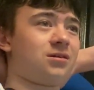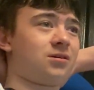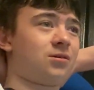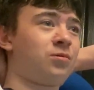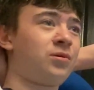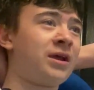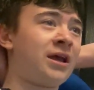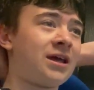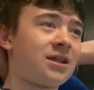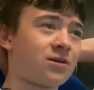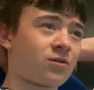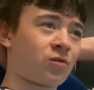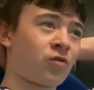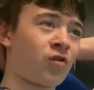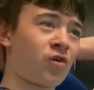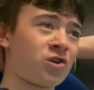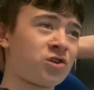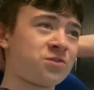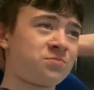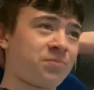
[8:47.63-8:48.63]
We hit the
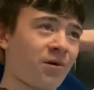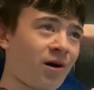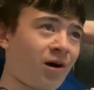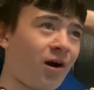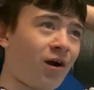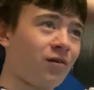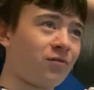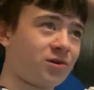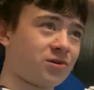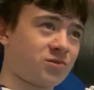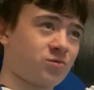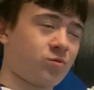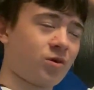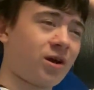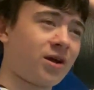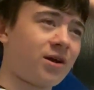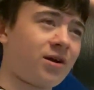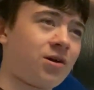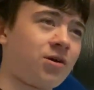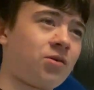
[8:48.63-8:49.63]
crossbar as
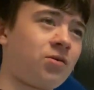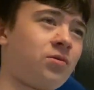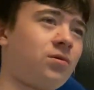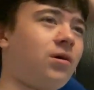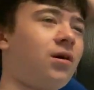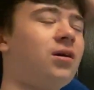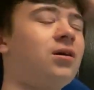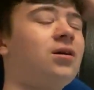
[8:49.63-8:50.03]
well.